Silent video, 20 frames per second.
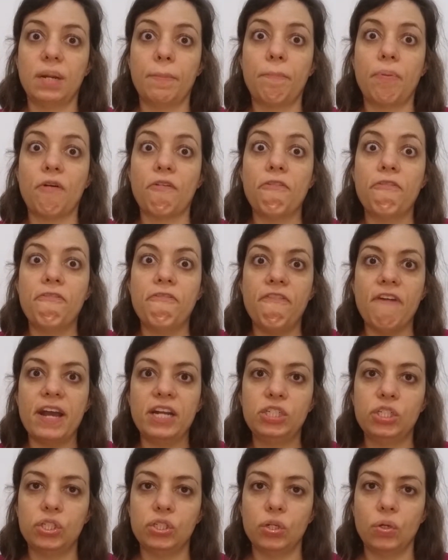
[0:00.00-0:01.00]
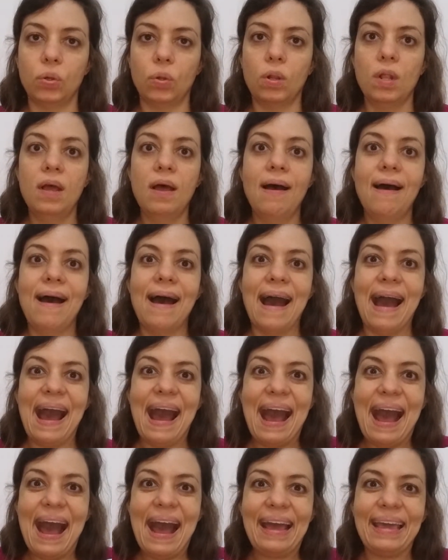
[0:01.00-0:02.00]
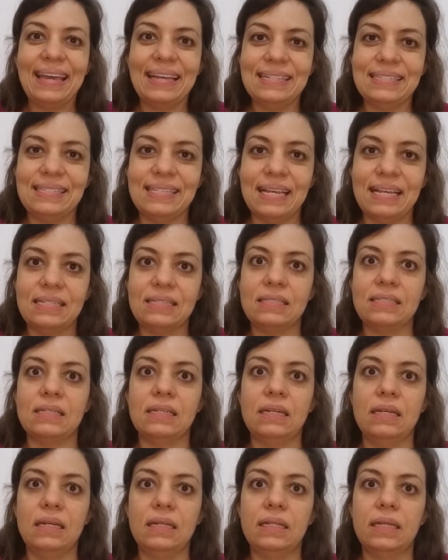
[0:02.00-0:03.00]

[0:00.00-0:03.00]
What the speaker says: a professional, high intensity.